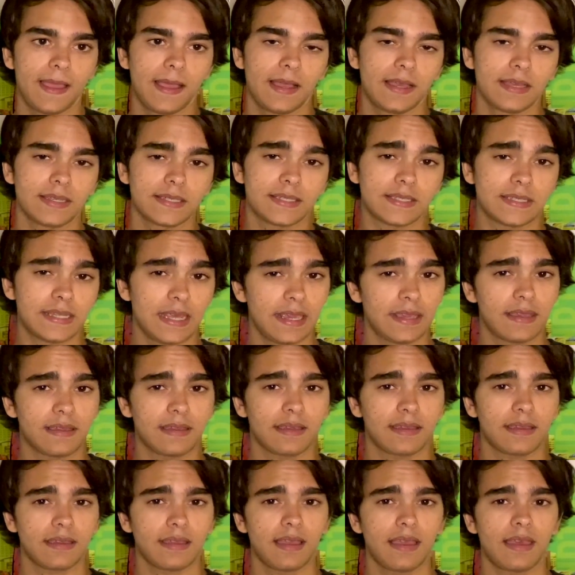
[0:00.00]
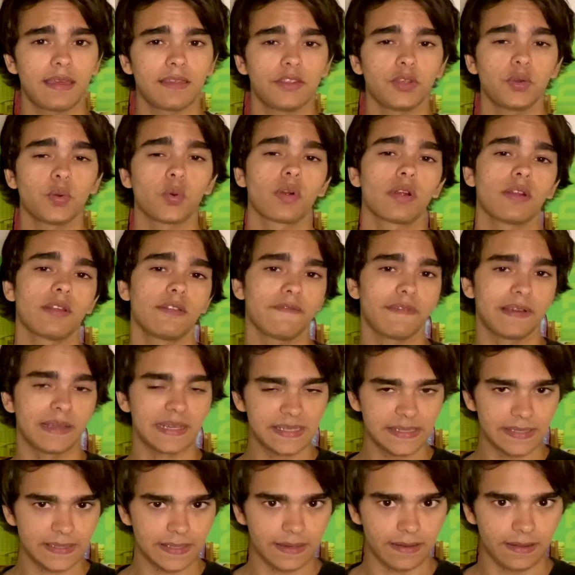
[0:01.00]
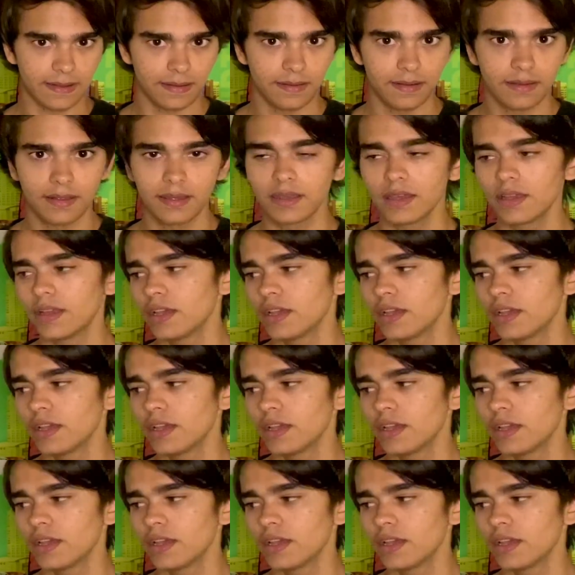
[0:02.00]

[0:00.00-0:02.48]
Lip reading: stake you are invested in.